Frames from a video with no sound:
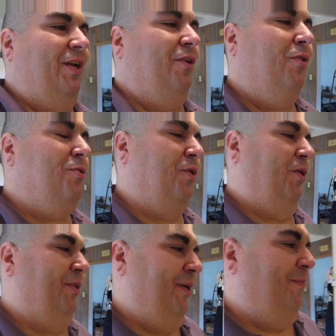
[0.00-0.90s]
got a grocery
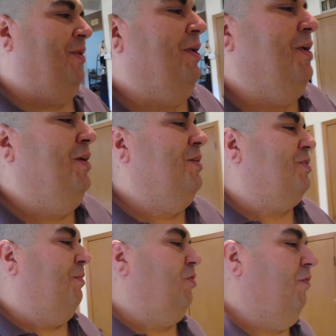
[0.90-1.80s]
haul today.
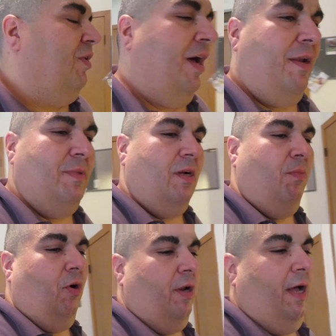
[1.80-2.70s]
So I'm gonna go over the items that I
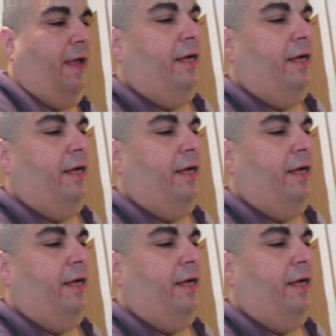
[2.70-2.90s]
bought. I